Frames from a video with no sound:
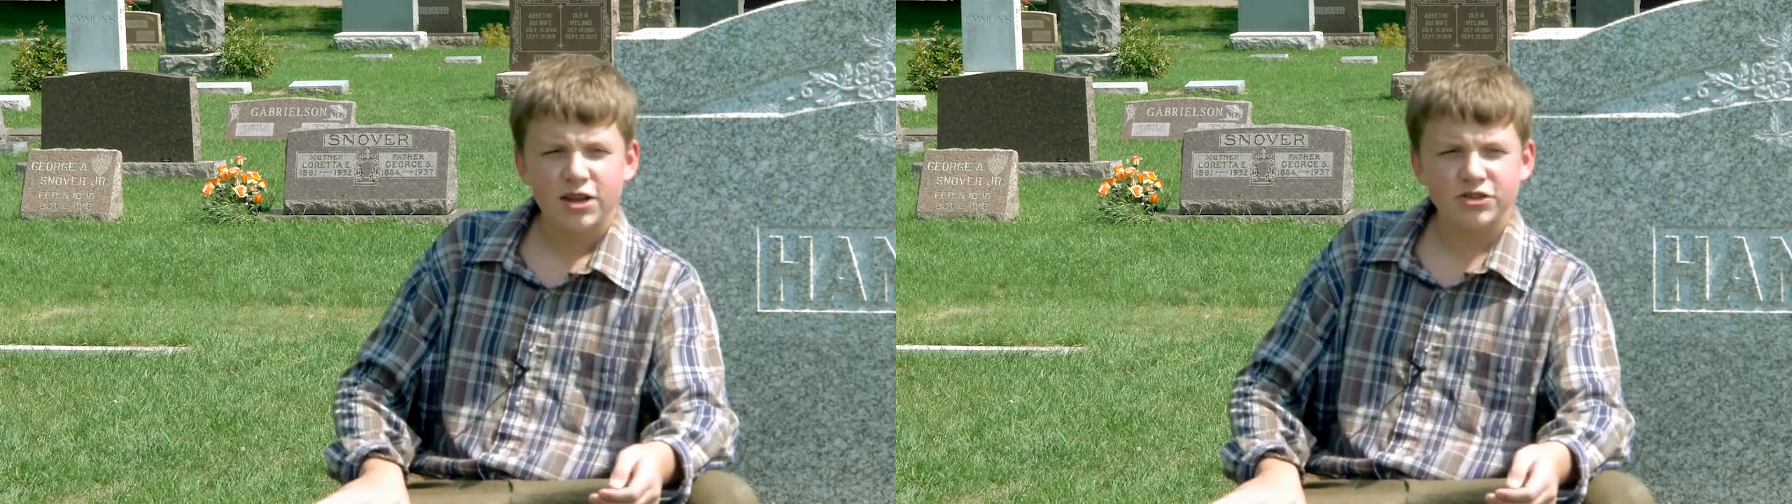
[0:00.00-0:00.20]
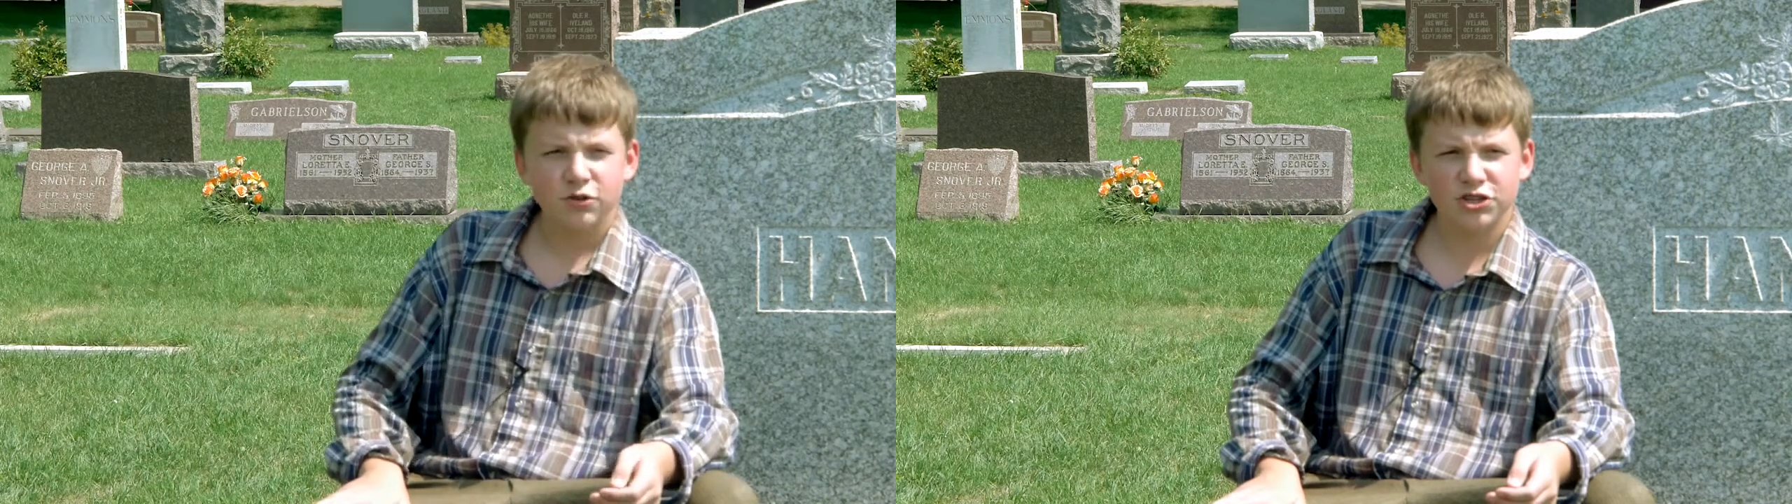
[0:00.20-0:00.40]

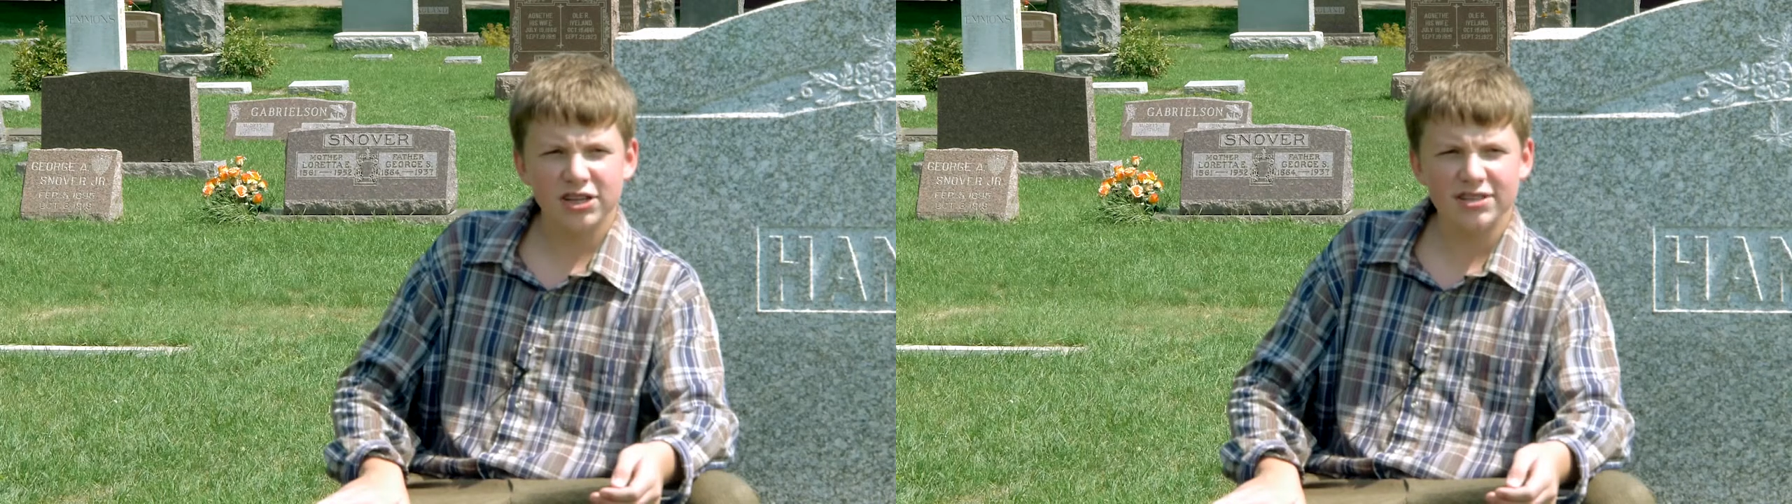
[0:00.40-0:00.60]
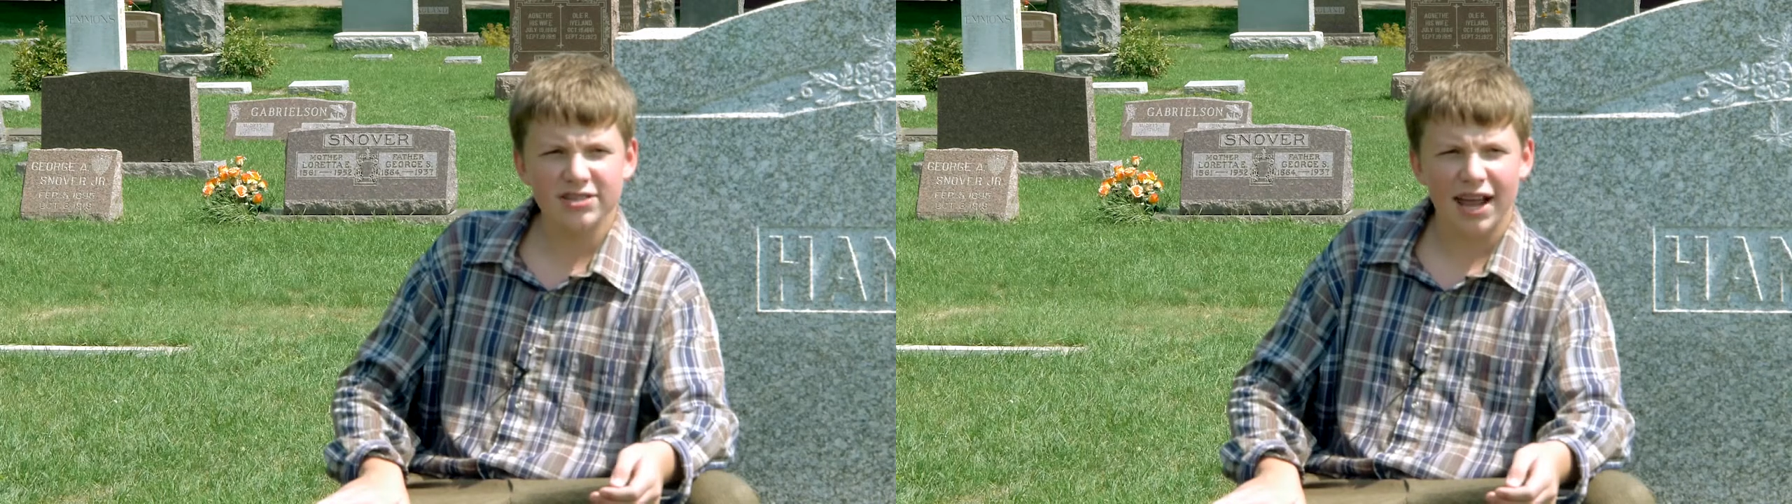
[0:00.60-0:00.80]
So she
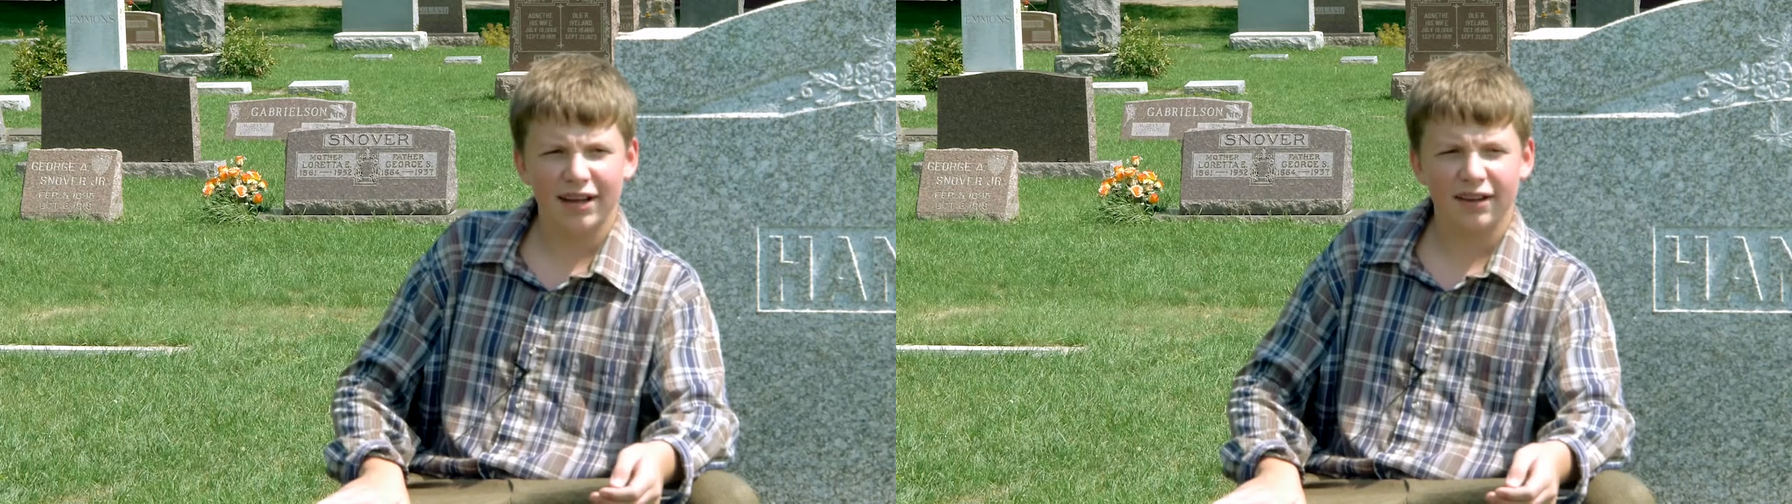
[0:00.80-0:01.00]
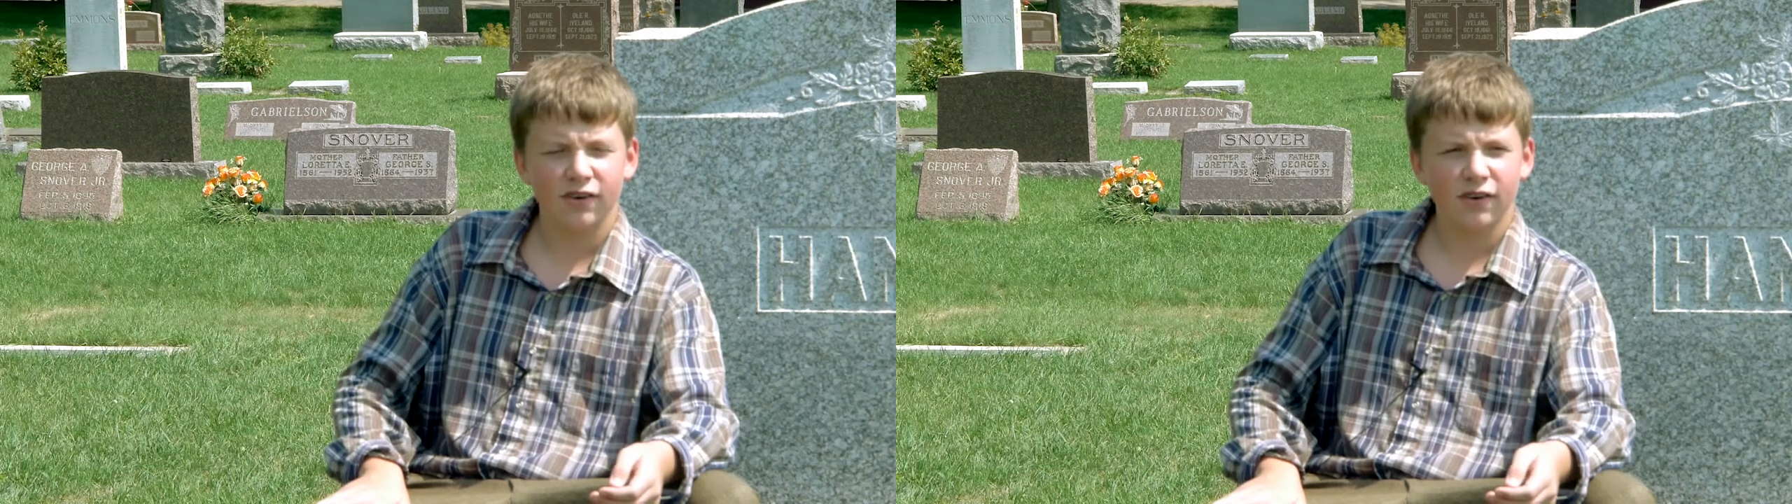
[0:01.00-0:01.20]

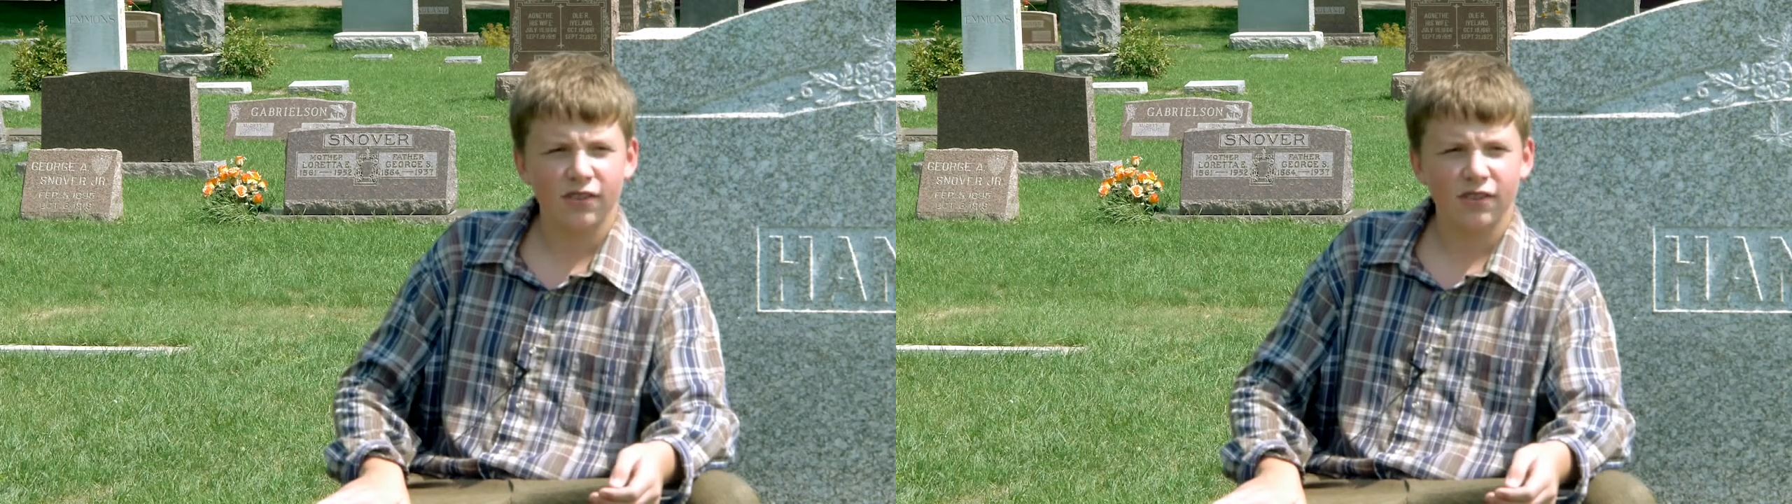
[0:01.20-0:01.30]
decided